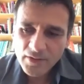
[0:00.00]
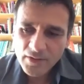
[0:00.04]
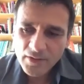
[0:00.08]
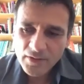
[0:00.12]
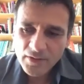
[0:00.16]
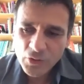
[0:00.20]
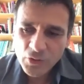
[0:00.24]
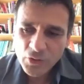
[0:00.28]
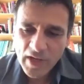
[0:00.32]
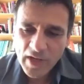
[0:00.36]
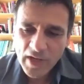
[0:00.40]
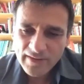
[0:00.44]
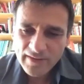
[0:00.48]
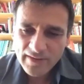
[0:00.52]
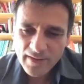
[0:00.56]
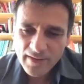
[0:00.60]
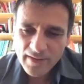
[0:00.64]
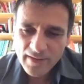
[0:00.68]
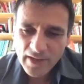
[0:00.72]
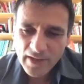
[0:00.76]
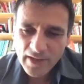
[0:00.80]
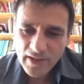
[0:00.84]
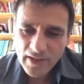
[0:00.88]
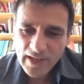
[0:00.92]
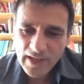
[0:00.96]
you can
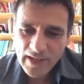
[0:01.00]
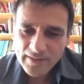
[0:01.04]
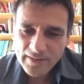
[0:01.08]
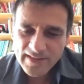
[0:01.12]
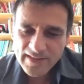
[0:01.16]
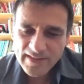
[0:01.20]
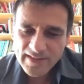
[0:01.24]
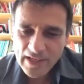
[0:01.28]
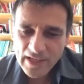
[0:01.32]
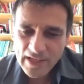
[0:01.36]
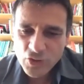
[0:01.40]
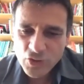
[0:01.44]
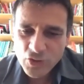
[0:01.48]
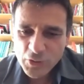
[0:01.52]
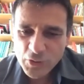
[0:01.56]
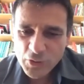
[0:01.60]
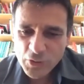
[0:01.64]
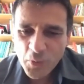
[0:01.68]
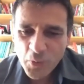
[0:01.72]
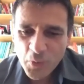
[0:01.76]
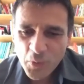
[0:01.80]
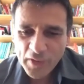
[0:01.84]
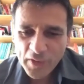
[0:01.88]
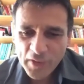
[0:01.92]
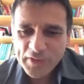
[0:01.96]
understand just
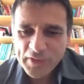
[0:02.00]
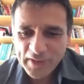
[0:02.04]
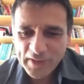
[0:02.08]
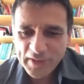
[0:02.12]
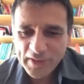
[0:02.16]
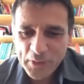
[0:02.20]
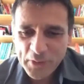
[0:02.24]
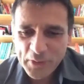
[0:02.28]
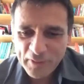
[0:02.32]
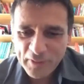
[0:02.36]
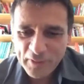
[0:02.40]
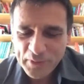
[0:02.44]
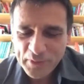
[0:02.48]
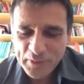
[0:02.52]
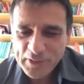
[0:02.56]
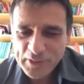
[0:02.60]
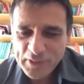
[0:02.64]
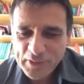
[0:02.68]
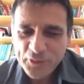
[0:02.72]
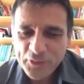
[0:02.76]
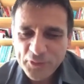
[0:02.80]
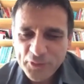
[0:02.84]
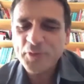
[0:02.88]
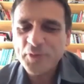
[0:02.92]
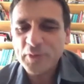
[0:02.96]
once that you have your
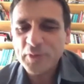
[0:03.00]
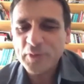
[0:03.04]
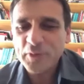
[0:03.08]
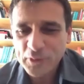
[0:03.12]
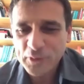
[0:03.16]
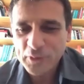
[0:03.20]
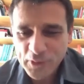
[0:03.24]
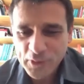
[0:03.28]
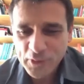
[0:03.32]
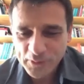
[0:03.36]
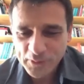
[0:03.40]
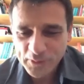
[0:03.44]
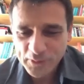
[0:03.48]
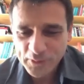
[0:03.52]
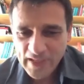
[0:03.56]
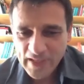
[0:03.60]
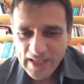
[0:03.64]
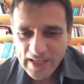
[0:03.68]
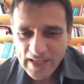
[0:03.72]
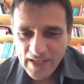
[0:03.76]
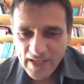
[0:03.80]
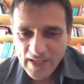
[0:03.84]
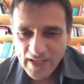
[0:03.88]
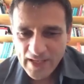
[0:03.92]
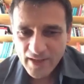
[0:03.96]
instrument on you.
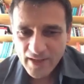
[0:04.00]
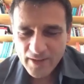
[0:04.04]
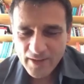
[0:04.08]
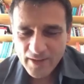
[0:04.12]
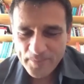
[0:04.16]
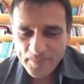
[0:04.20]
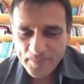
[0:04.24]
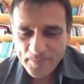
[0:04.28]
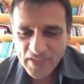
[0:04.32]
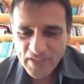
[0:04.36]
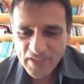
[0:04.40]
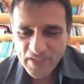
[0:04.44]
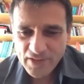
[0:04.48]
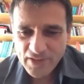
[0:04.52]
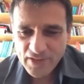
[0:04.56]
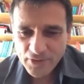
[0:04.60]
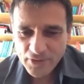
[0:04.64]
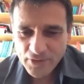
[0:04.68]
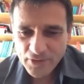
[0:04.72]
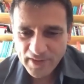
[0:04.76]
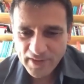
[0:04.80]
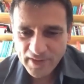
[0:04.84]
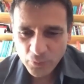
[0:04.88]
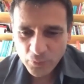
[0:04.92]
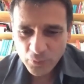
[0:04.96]
It's true
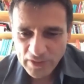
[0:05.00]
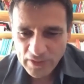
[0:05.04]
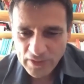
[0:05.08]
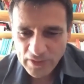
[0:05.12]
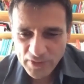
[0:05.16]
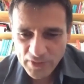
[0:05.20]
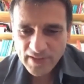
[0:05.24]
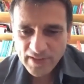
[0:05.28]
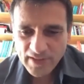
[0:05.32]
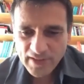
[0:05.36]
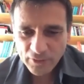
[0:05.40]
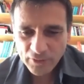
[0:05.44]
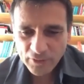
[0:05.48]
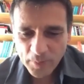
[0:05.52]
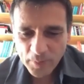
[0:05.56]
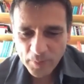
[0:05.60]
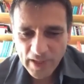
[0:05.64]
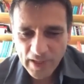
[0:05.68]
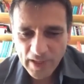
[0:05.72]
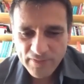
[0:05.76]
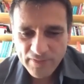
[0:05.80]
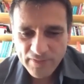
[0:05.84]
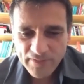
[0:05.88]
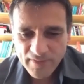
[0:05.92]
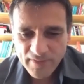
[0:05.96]
that when you start to
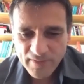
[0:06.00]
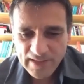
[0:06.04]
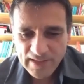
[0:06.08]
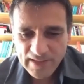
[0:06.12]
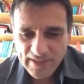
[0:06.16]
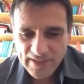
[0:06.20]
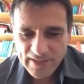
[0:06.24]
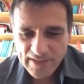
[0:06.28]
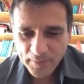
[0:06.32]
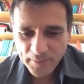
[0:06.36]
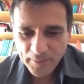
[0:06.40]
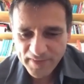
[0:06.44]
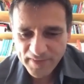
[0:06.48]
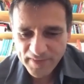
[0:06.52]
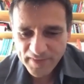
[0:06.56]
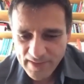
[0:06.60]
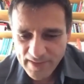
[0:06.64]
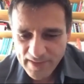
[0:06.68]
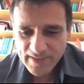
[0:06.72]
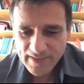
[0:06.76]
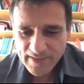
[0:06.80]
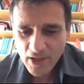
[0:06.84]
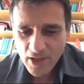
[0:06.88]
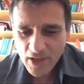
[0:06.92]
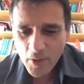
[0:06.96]
play Vivaldi, some
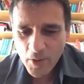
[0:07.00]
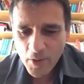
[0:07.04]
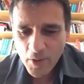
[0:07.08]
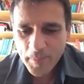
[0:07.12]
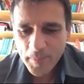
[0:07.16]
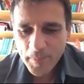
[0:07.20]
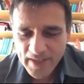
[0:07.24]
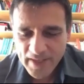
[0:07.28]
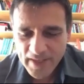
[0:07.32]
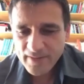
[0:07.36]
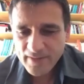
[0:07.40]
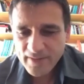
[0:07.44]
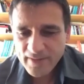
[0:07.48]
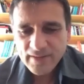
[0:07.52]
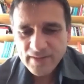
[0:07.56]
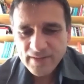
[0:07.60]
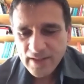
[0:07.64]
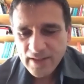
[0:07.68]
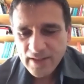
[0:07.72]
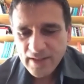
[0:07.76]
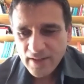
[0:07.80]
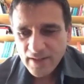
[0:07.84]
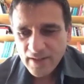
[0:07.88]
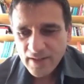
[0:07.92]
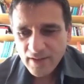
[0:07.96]
things appear
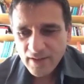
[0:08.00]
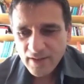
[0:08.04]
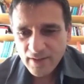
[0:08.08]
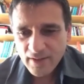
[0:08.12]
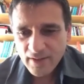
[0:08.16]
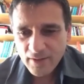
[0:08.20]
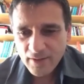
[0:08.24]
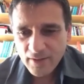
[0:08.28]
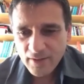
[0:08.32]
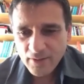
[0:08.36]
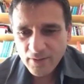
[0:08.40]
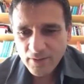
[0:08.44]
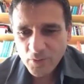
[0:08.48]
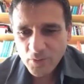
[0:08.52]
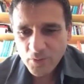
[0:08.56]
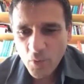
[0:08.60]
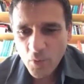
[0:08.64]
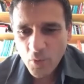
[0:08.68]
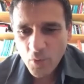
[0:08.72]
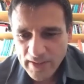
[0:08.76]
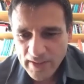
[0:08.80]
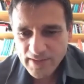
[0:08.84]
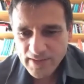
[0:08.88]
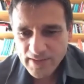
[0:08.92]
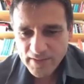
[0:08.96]

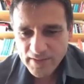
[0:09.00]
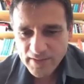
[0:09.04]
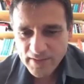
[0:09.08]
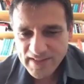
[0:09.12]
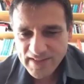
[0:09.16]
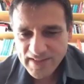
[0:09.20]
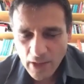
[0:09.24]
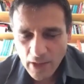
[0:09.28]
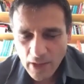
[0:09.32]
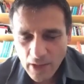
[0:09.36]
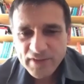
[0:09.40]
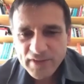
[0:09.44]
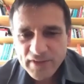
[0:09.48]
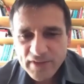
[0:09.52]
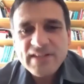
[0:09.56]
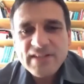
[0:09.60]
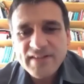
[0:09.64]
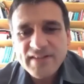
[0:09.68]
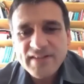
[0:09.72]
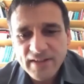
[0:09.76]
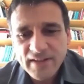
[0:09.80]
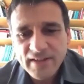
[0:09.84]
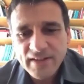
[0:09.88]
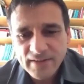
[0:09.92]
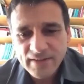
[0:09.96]
when the sound is
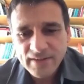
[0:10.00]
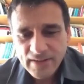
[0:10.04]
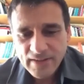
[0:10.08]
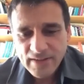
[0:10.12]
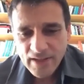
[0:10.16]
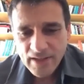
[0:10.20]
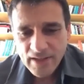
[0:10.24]
there.